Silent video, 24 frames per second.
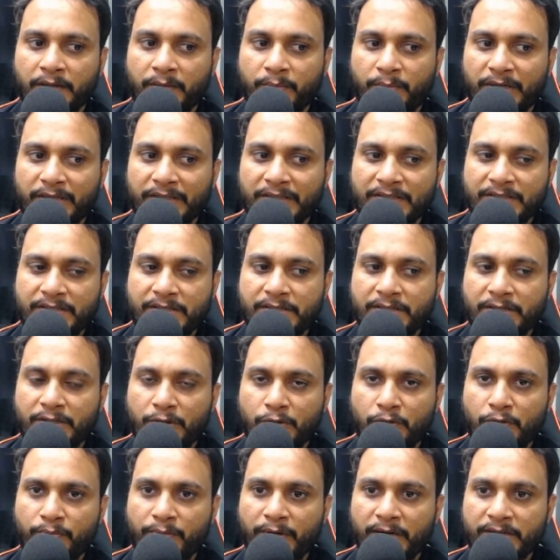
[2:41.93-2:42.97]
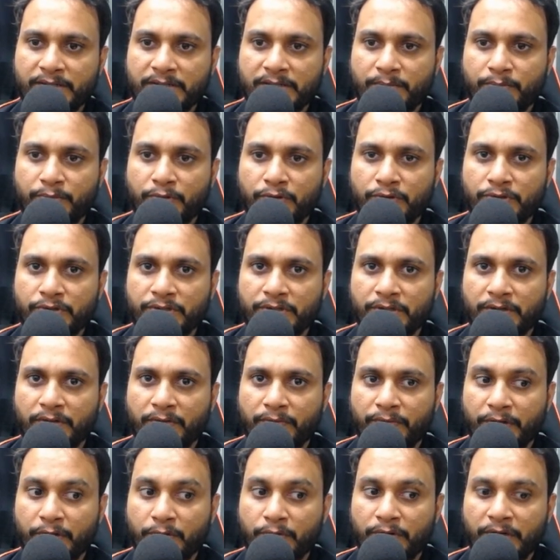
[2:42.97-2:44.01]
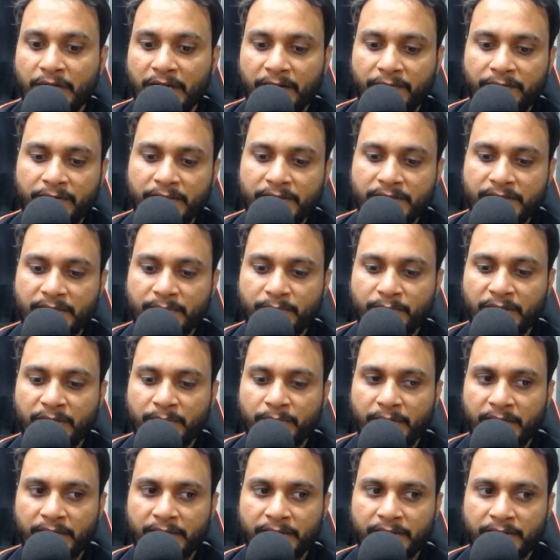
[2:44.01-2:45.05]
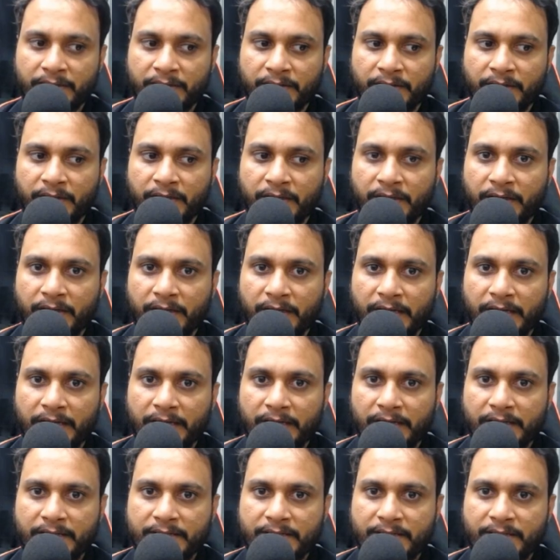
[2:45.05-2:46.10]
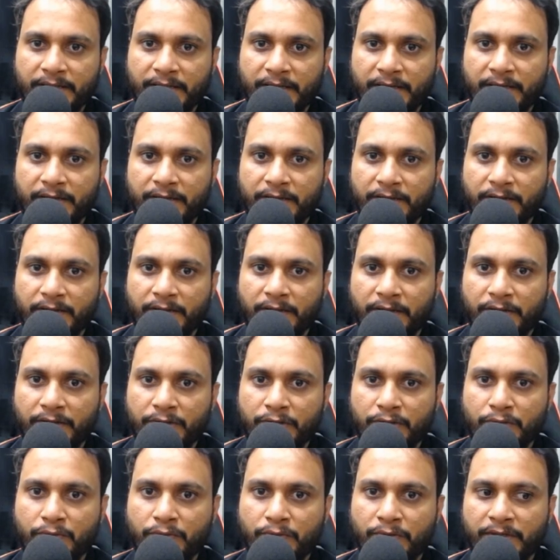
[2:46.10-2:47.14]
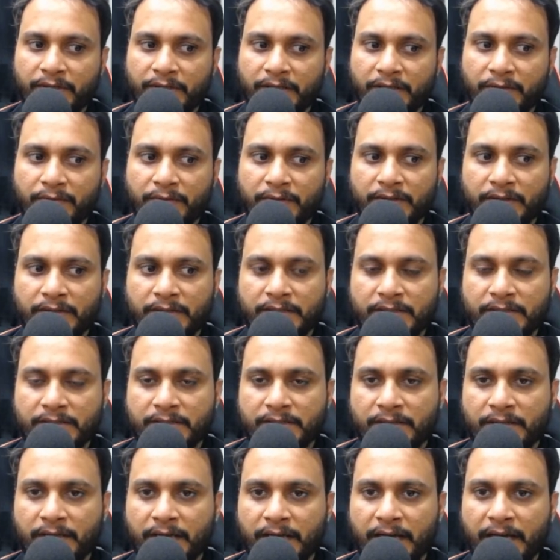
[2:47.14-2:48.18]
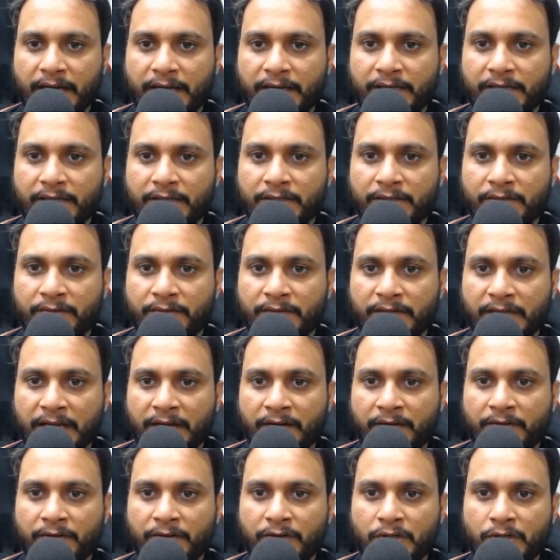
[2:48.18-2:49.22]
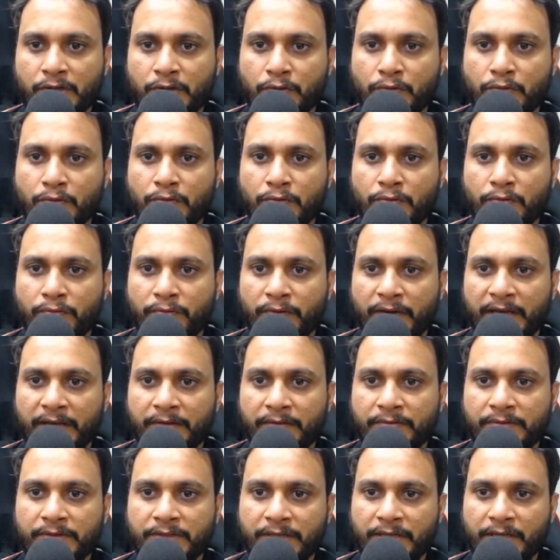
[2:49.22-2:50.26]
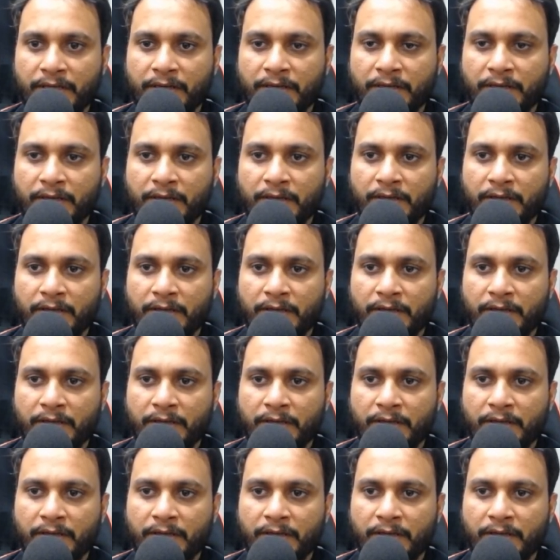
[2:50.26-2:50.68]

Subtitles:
But this is a two parse approach. We could have done something better. Like, let's say that you were given this array 10, 2, 5, 3.